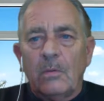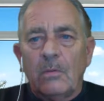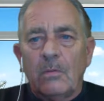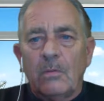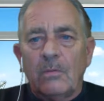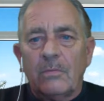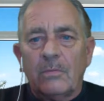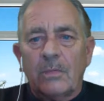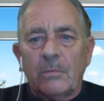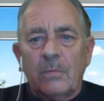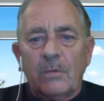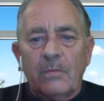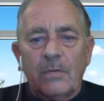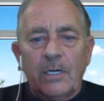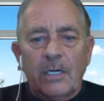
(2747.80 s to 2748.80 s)
flip
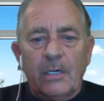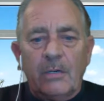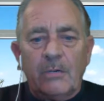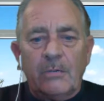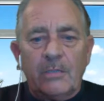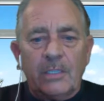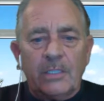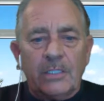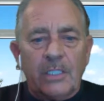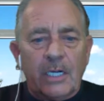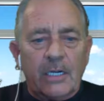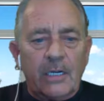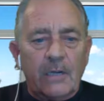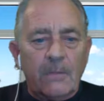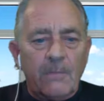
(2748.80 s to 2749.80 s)
over here for a
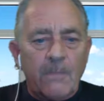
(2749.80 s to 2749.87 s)
second